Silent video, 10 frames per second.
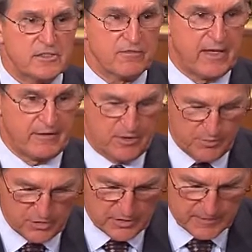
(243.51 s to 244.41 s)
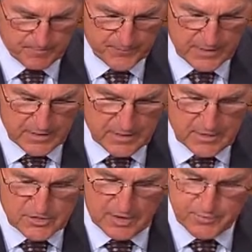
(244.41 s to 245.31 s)
of that community.
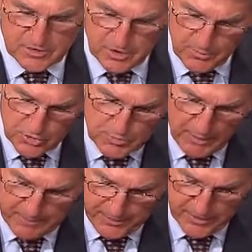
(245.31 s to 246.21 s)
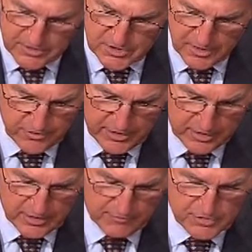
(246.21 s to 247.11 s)
Substance abuse by parents and other
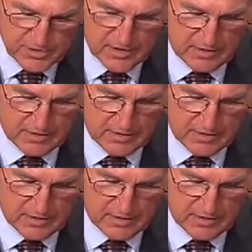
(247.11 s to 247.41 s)
caregivers